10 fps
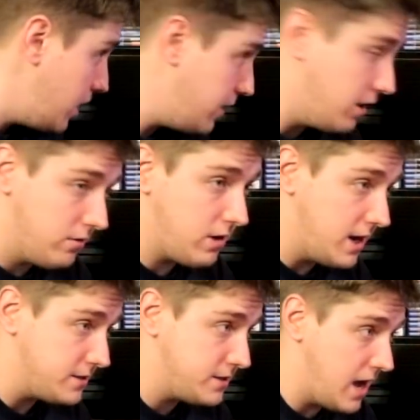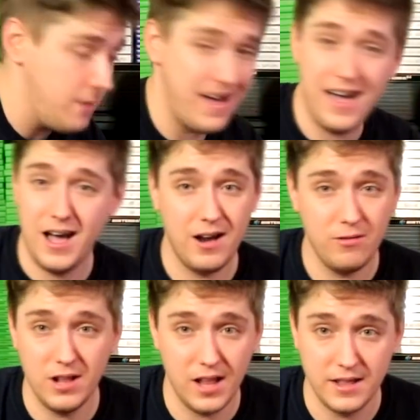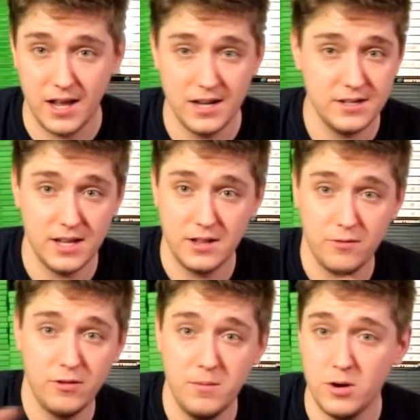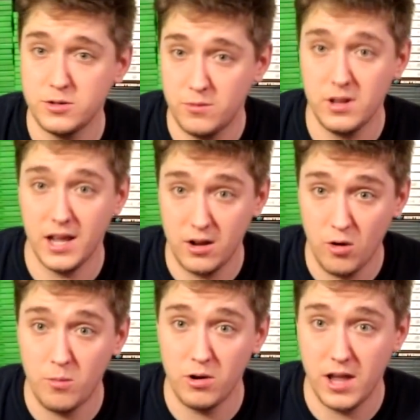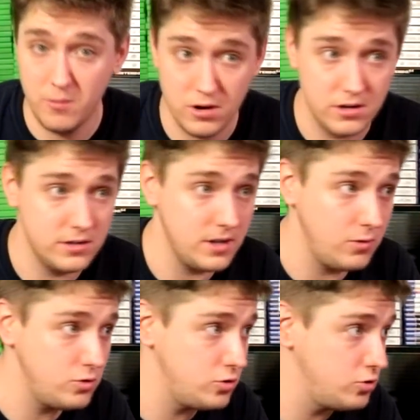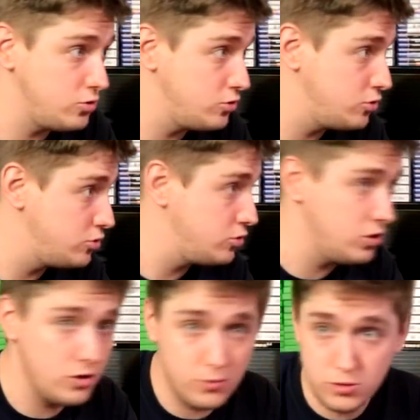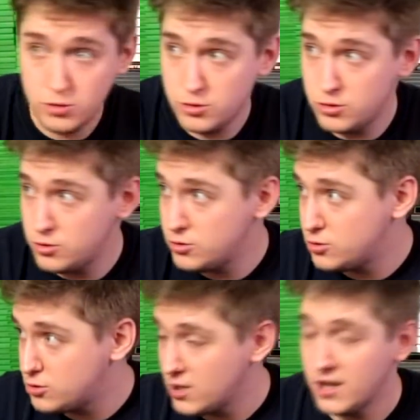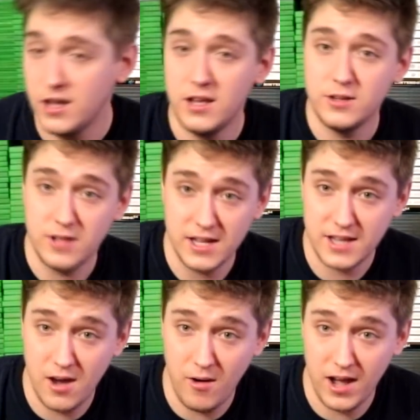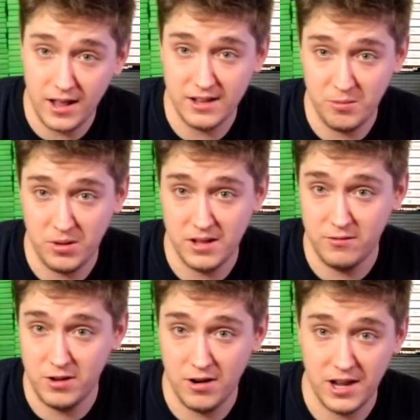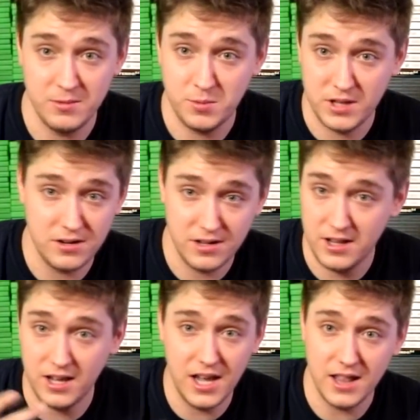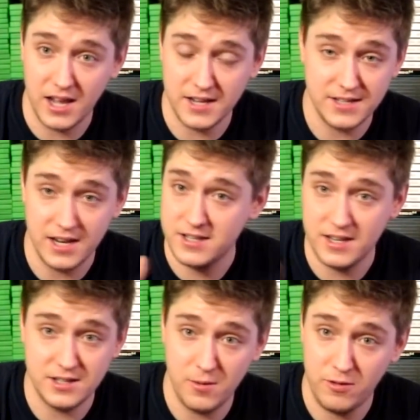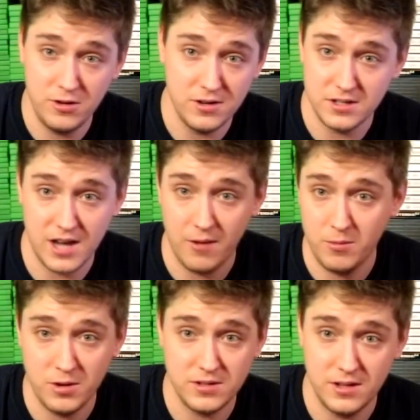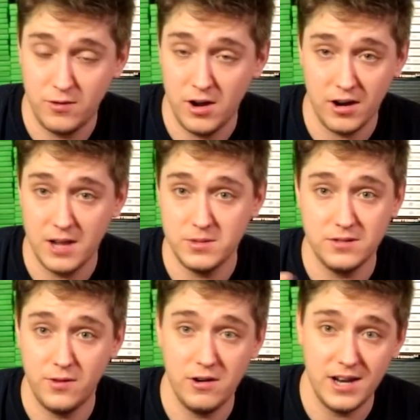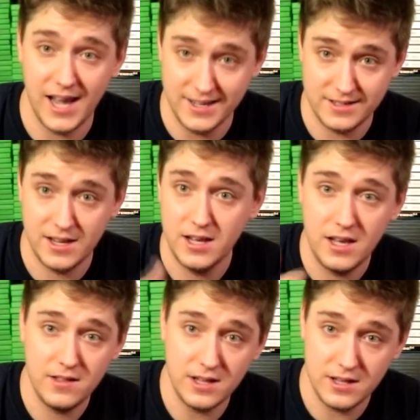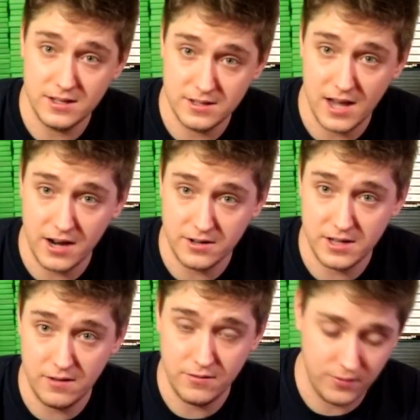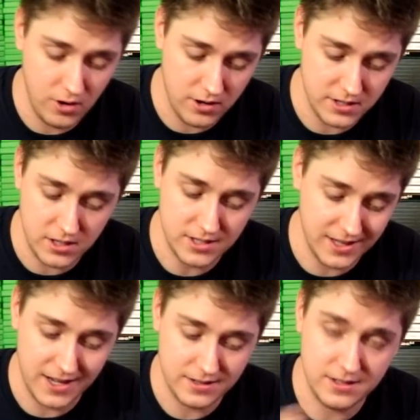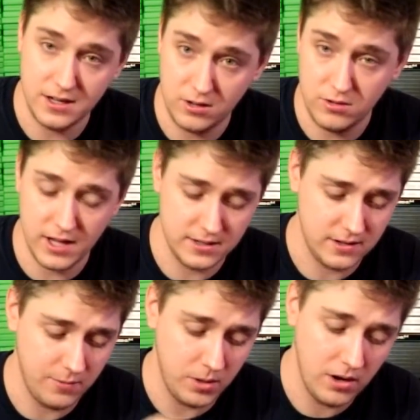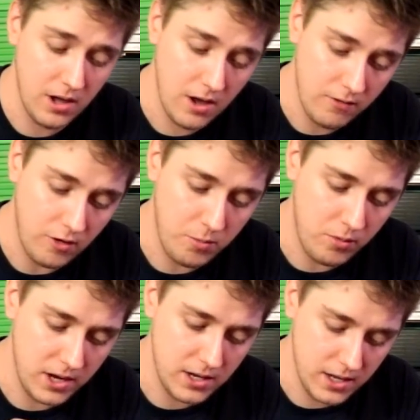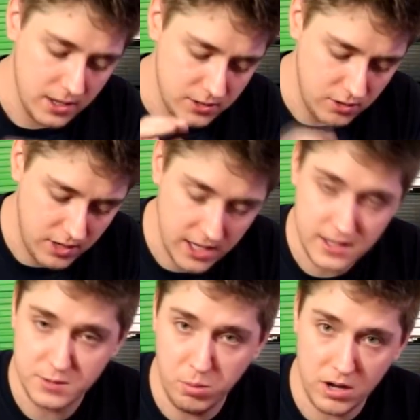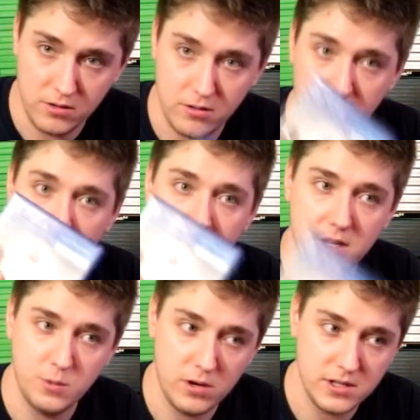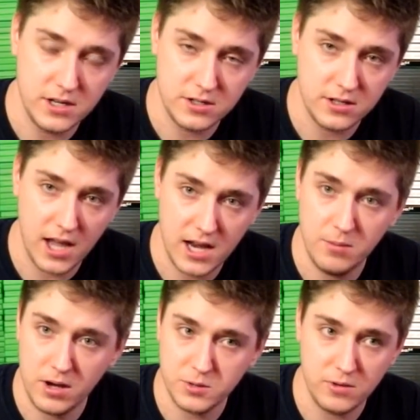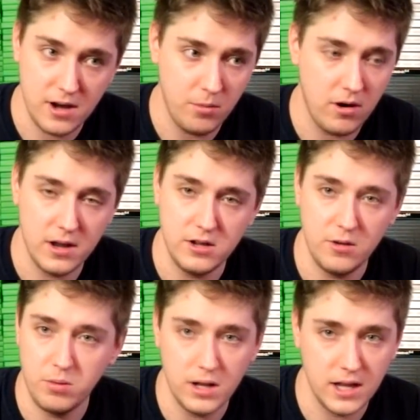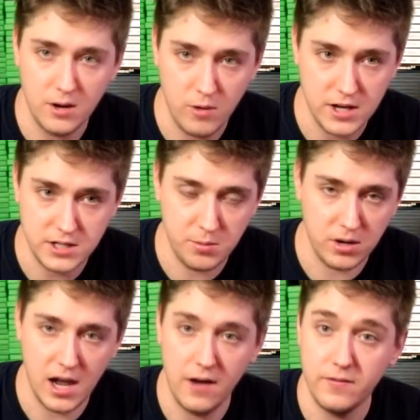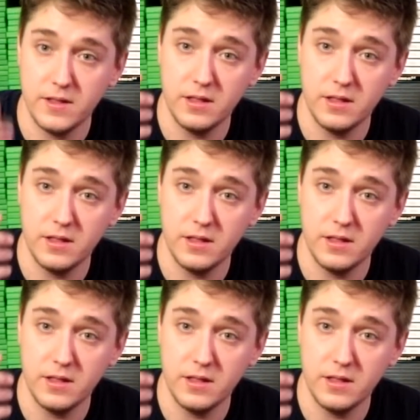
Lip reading: and then it'll kind of stop. I don't really like that. I just like the free motion, like a normal game where you're just like shh, shh. So that's how I like to play VR games. But there, again, like I said, it's up for you to decide with most VR games. It's very nice that the designers have gone to these lengths to include that stuff. But Farpoint, so you can get this bundle. This was initially 80 bucks when I bought it. You could probably get it way cheaper now.